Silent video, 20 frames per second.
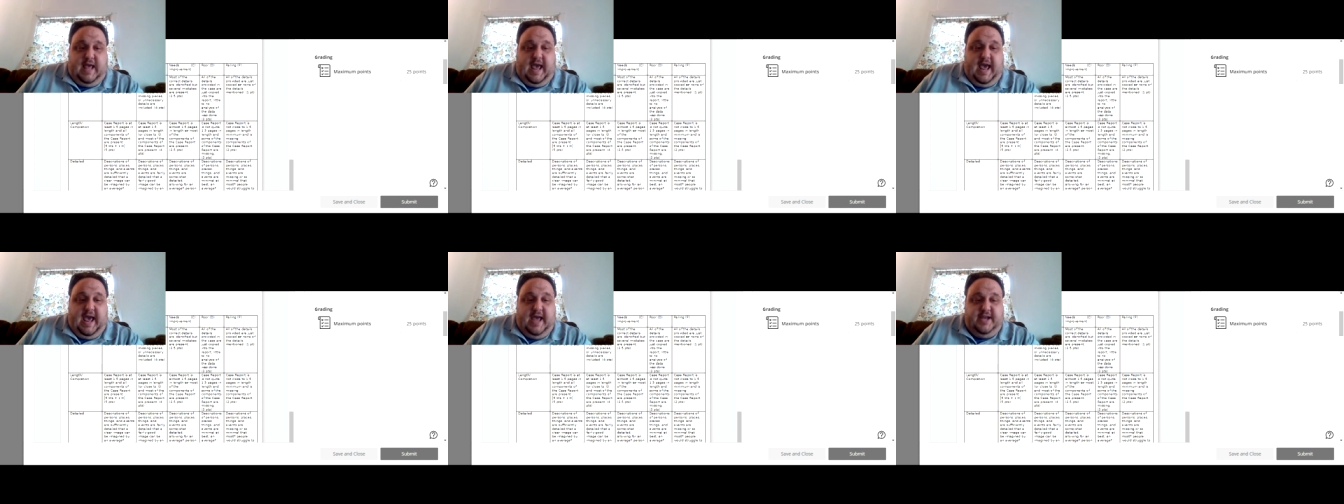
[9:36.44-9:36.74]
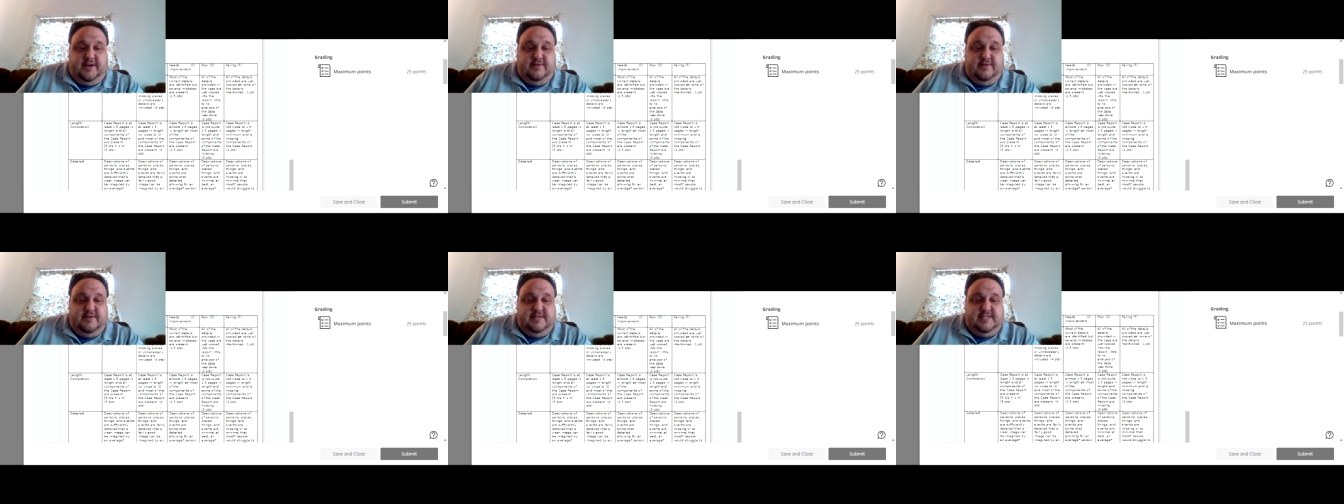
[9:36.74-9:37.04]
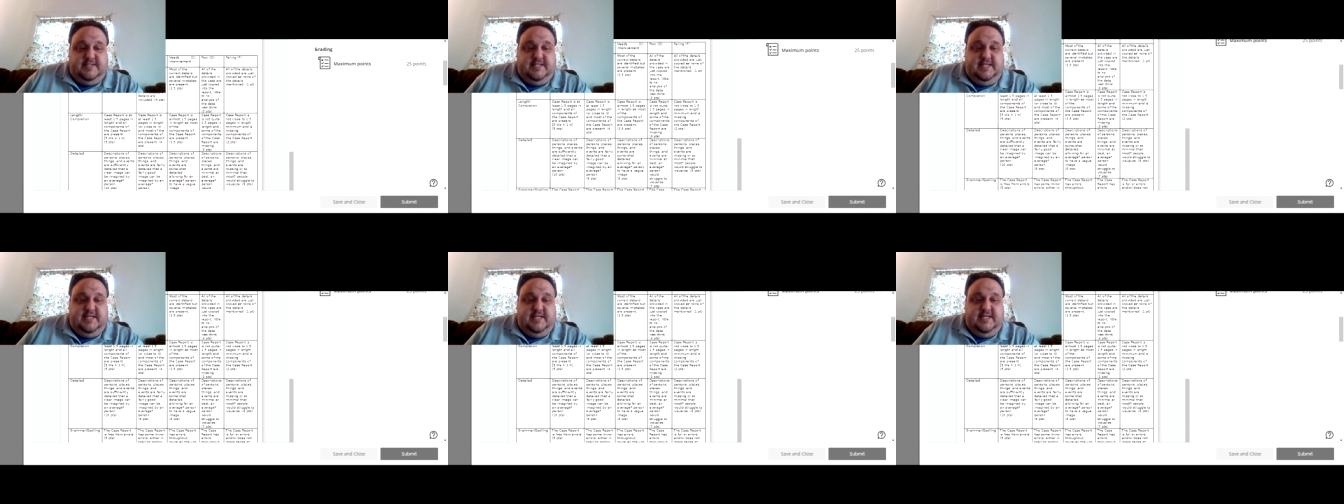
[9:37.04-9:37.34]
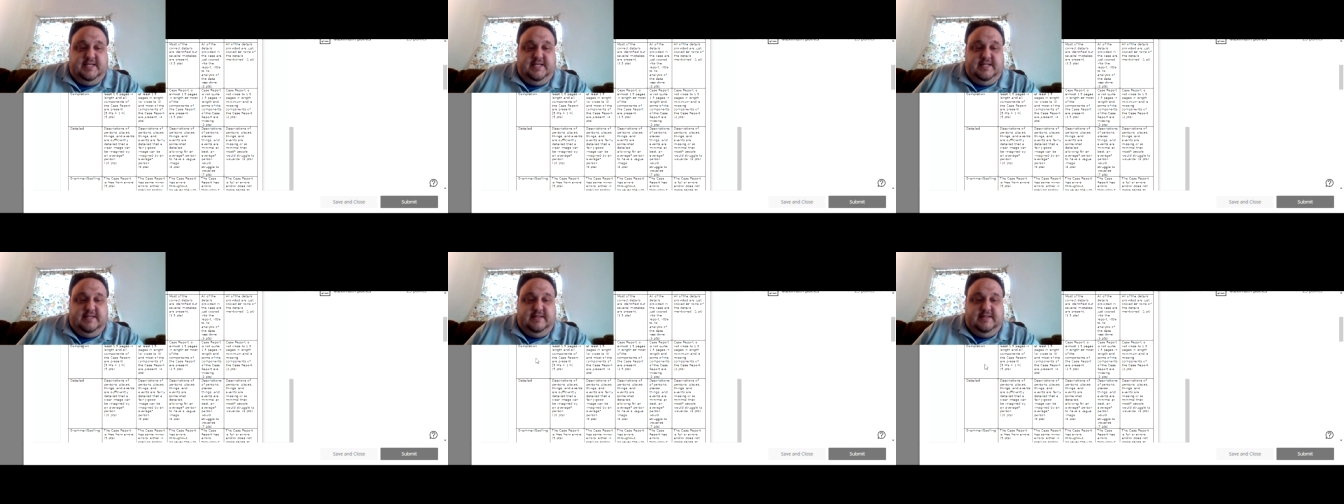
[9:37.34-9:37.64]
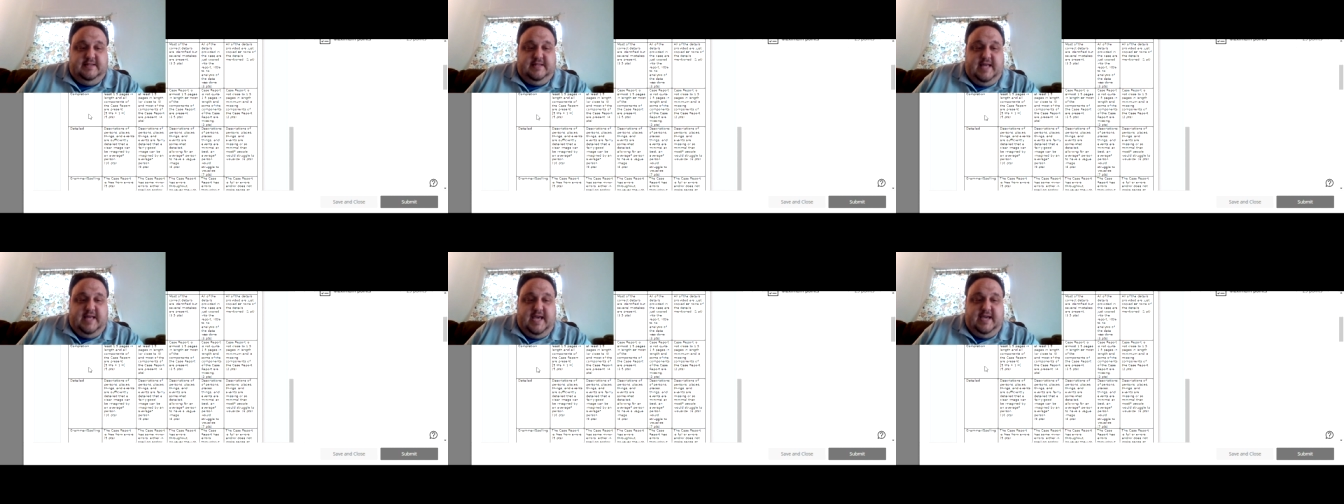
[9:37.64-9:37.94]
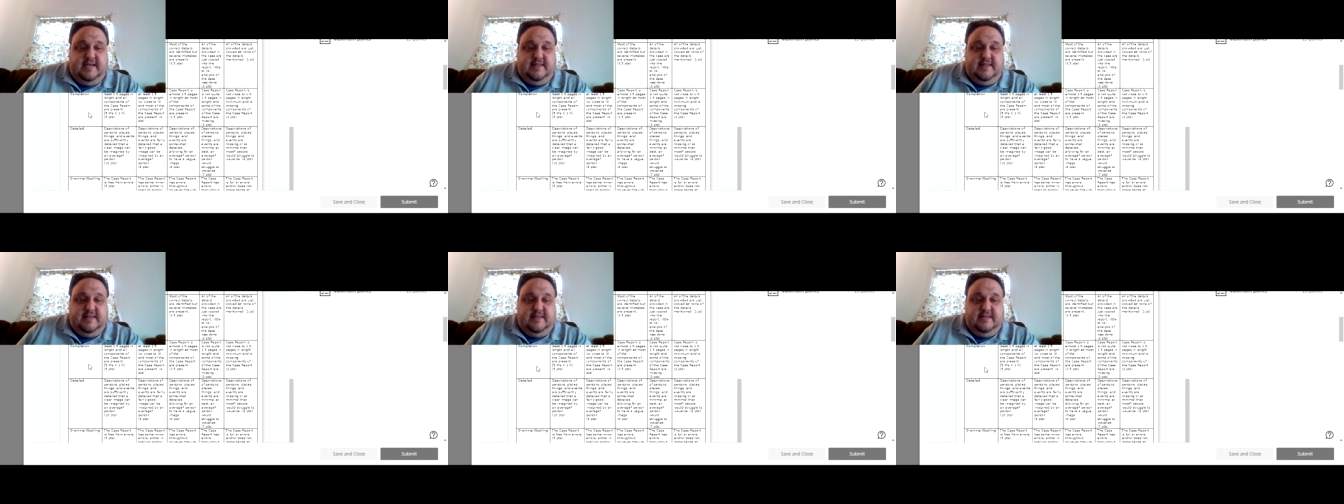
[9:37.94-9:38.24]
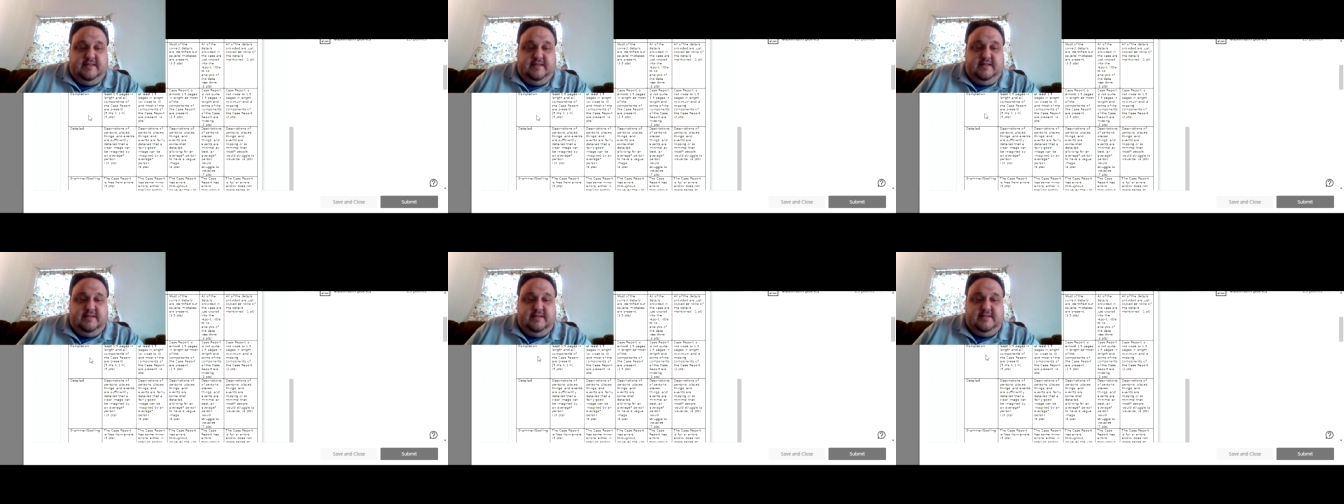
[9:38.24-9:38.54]
accuracy,
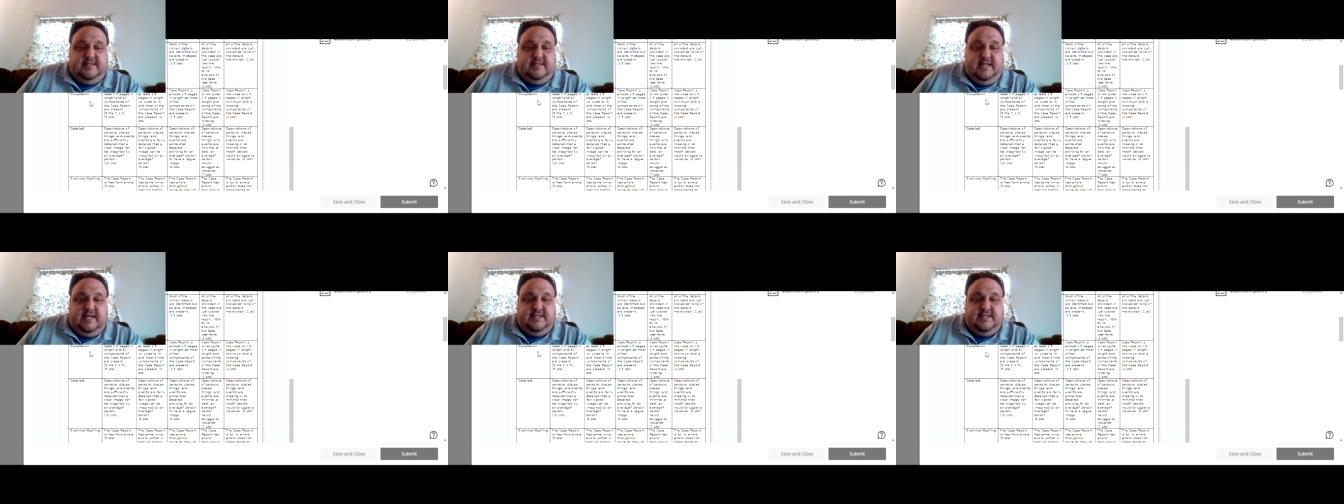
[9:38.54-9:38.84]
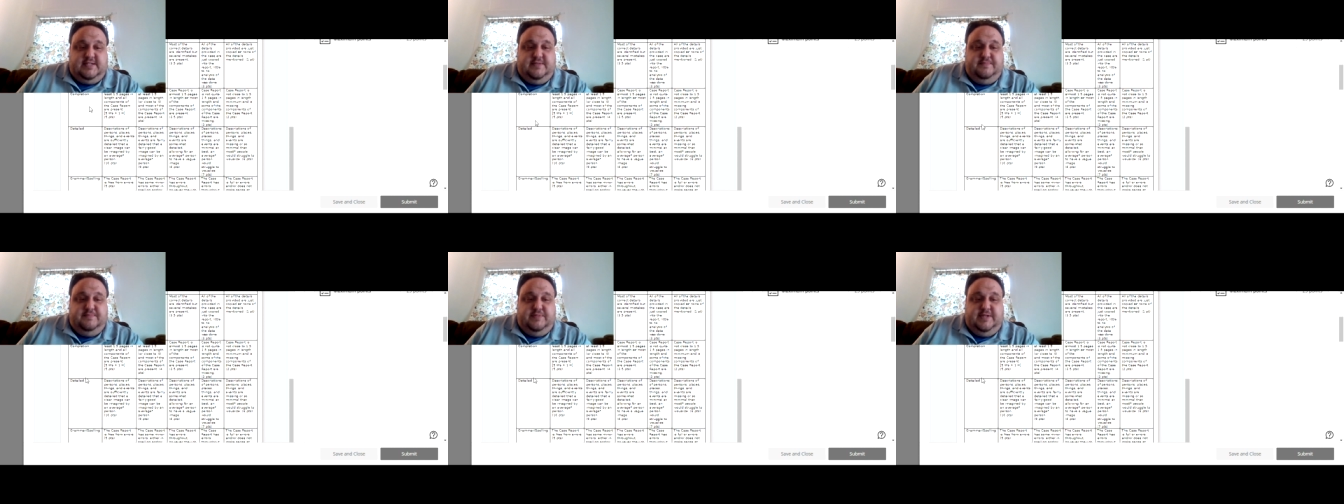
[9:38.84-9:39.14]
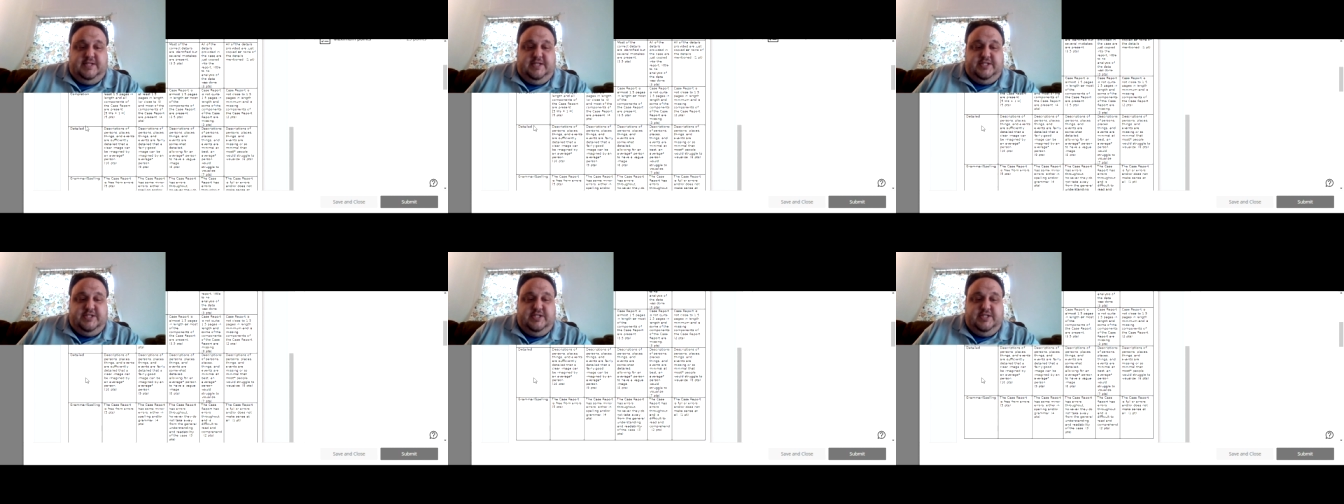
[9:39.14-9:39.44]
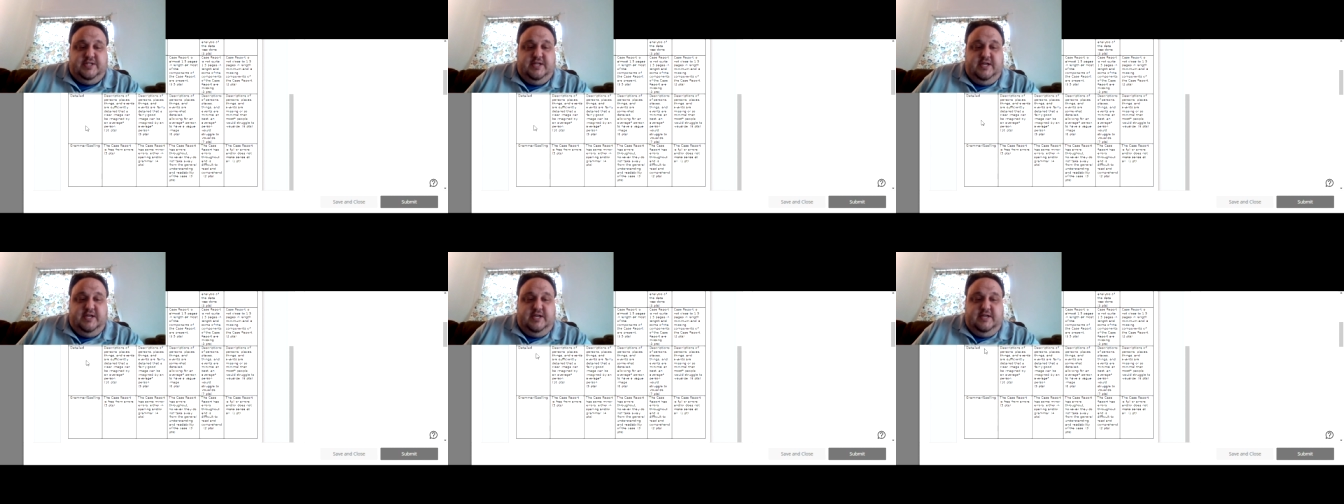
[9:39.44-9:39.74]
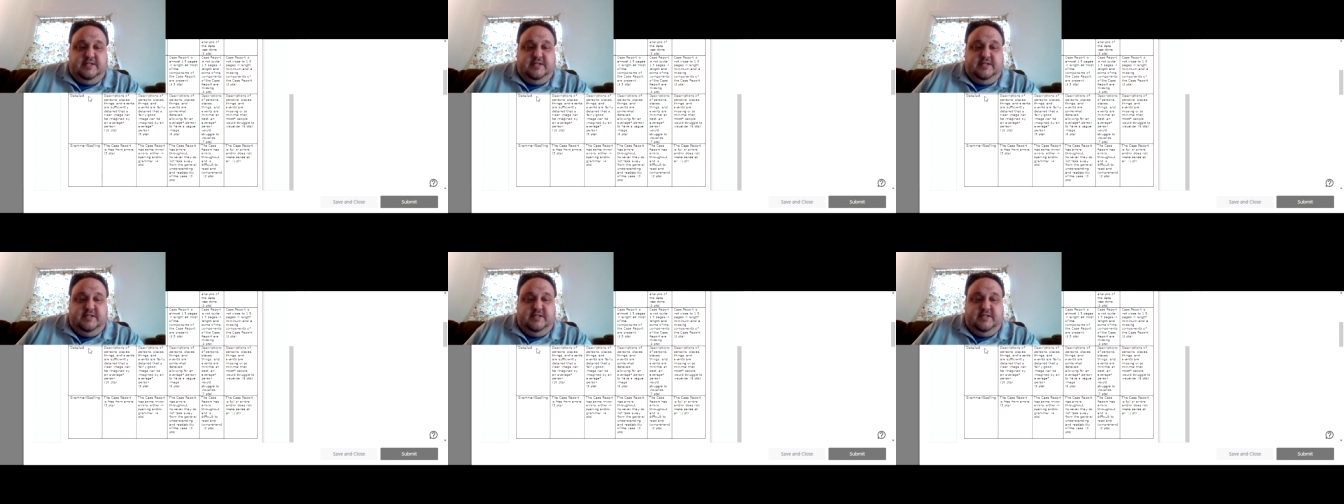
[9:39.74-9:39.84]
length slash completion,